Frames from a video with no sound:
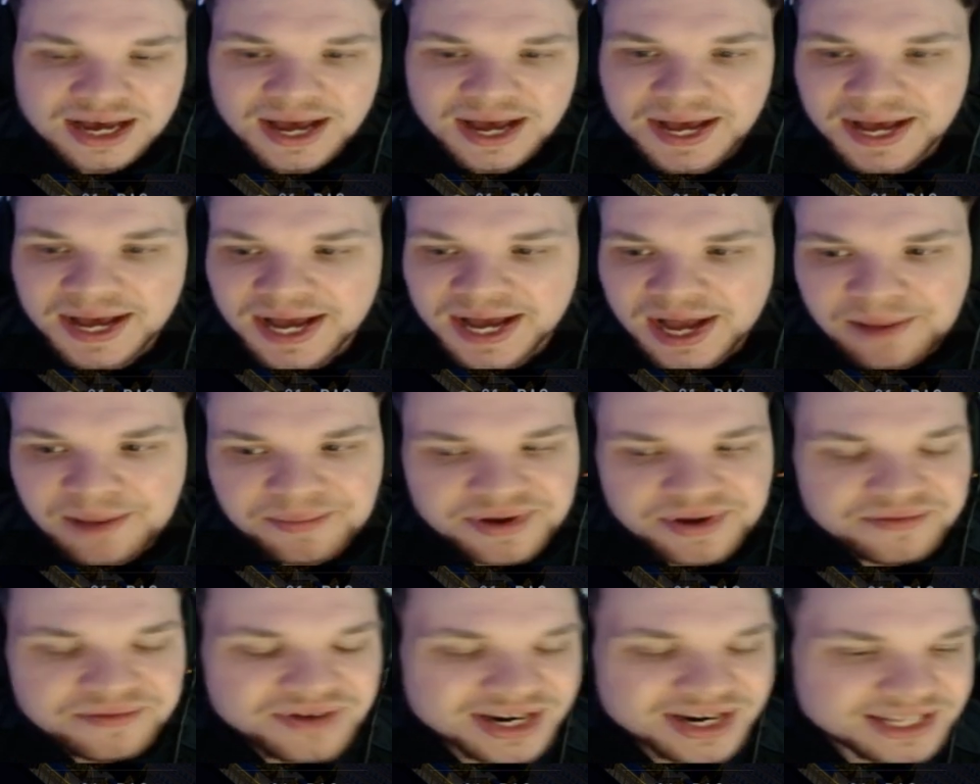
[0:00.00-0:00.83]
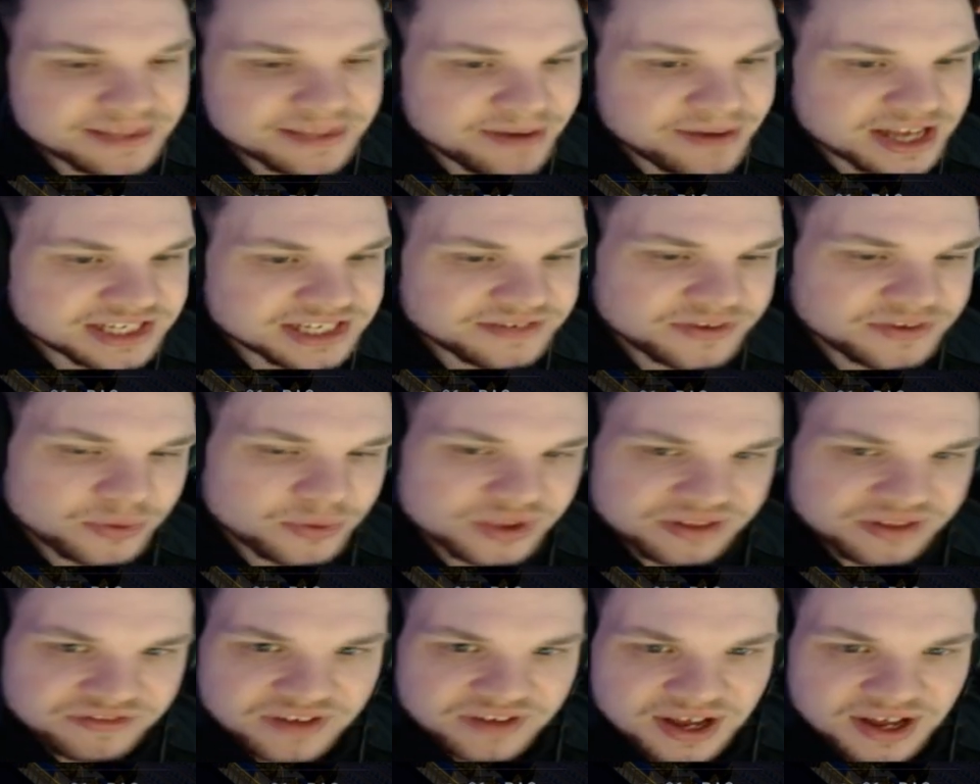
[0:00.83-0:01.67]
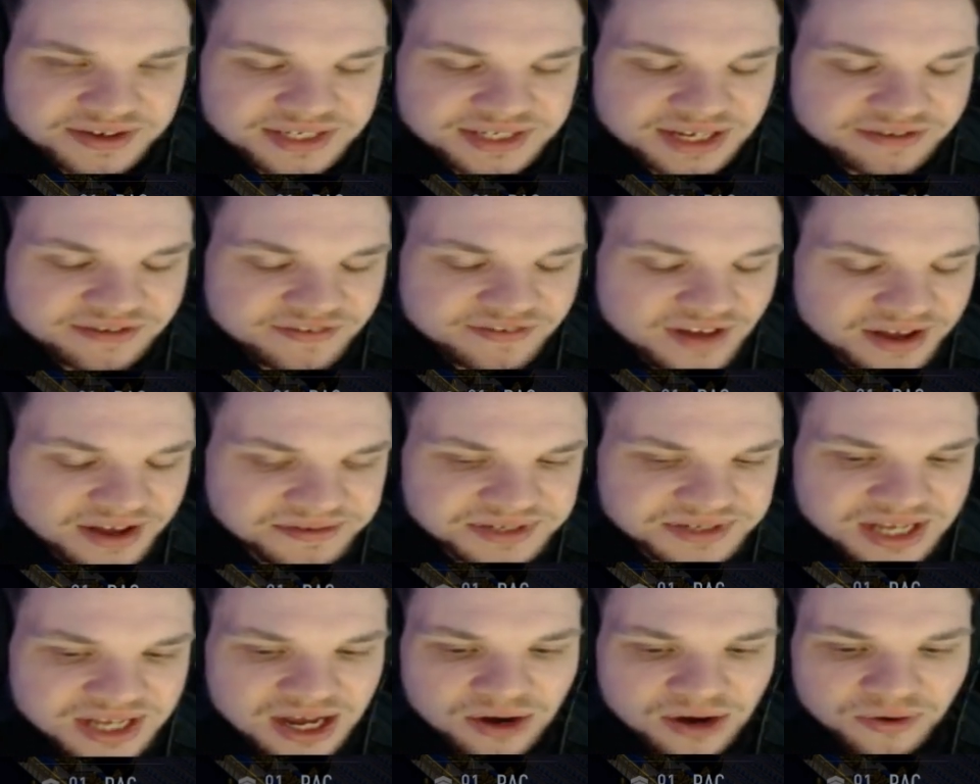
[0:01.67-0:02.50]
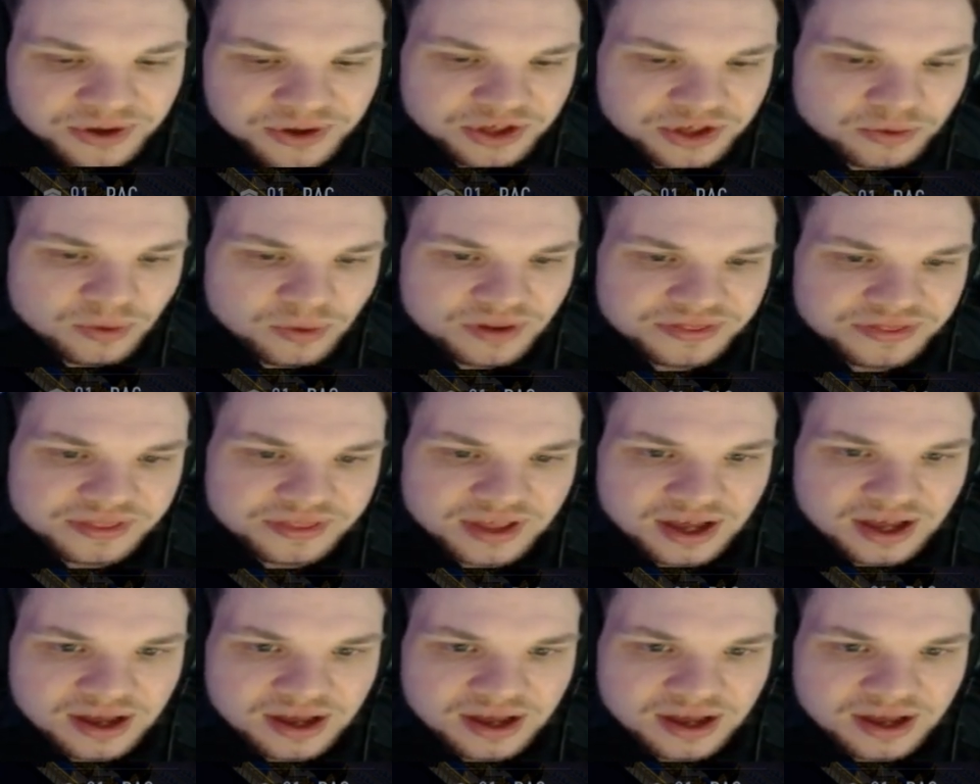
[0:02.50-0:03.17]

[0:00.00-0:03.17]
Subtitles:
It really depends if you want the 5-star, or you want